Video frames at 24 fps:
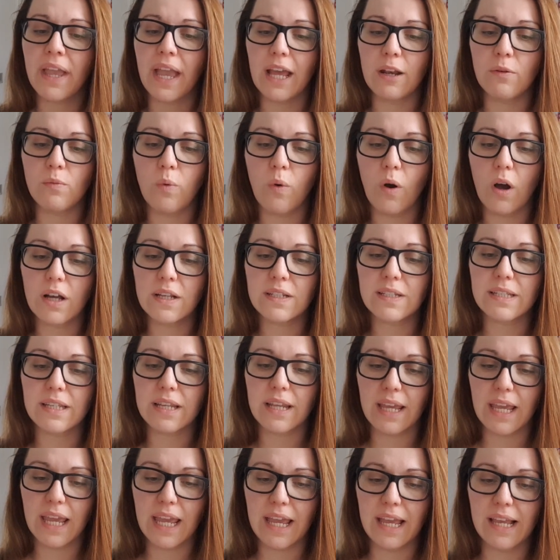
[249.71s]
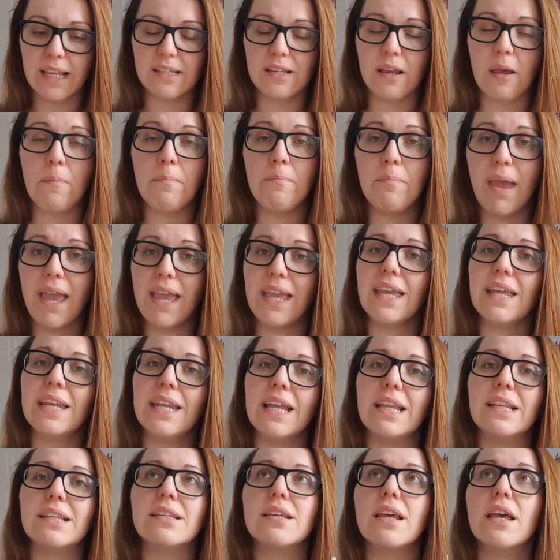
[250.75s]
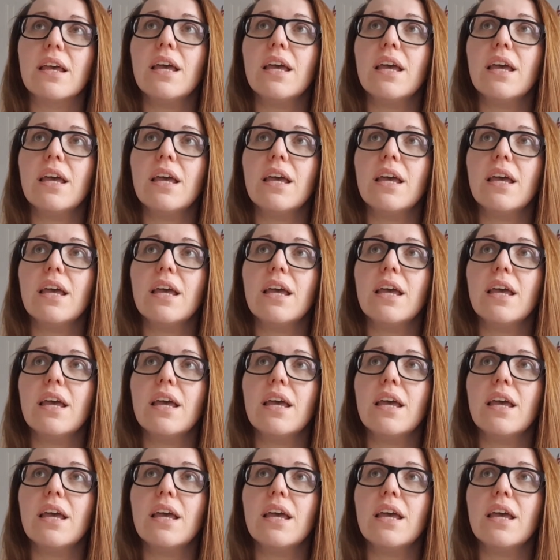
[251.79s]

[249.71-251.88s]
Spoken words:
And what is making it